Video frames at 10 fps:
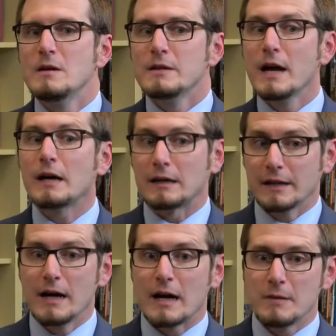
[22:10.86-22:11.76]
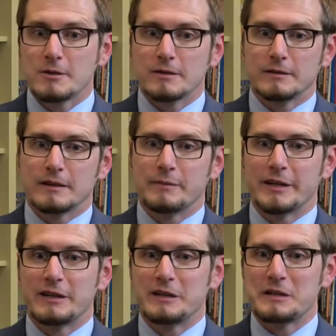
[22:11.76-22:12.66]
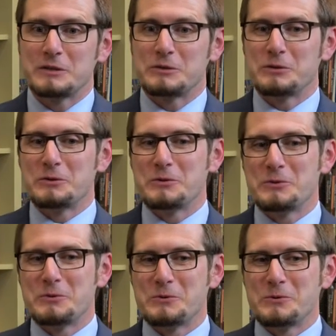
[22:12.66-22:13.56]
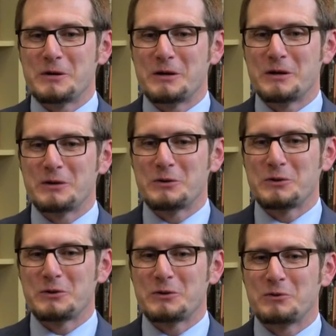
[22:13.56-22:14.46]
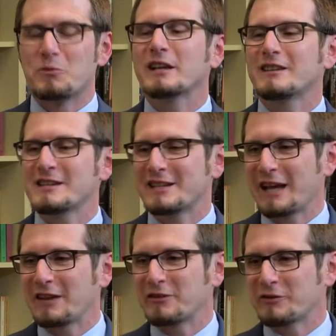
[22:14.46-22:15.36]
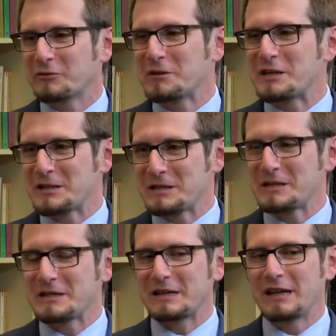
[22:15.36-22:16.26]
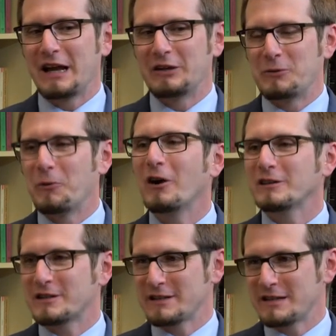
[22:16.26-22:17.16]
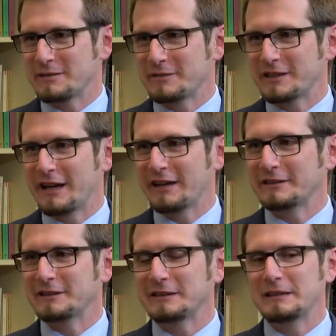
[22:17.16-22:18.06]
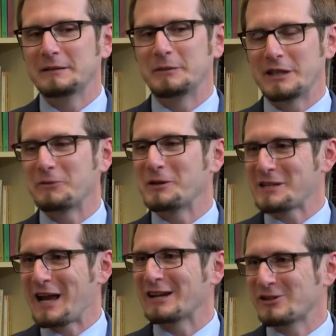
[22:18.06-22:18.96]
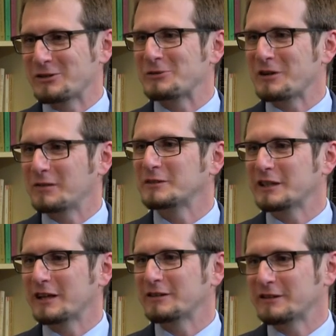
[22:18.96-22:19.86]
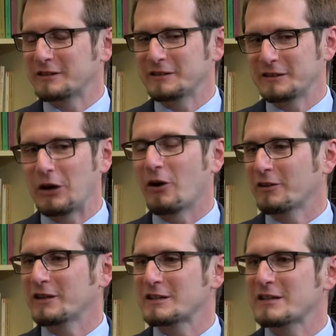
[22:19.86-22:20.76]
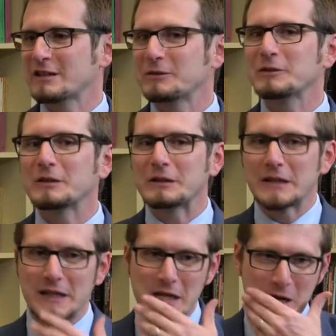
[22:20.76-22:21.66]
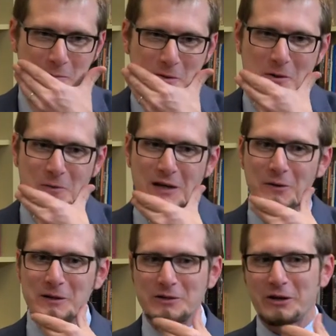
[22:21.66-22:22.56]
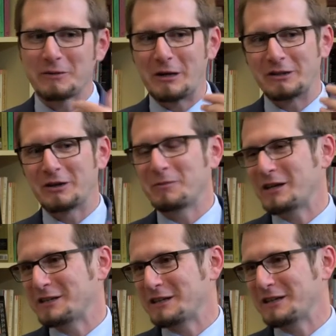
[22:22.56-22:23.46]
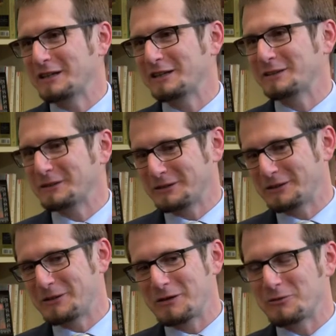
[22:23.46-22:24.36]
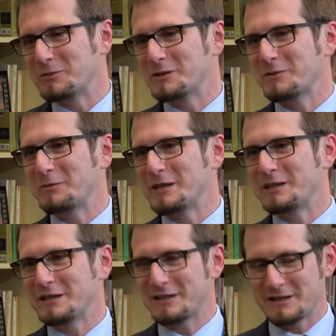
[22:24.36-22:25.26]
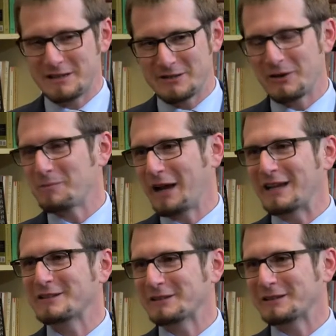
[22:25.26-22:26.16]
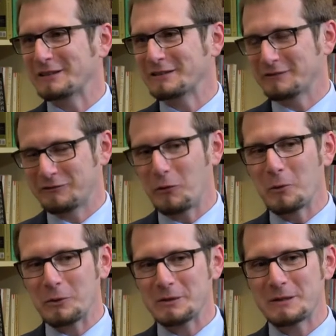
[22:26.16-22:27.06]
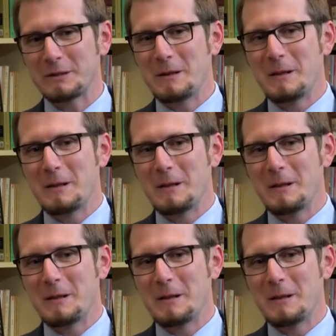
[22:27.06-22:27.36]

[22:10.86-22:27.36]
Yeah, absolutely. I mean, and you bring things together for reasons, and you want to see them together. But then once they actually do come together, there are things that you learn. We always talk about our painting, the great Rubens' Prometheus, is this great painterly force.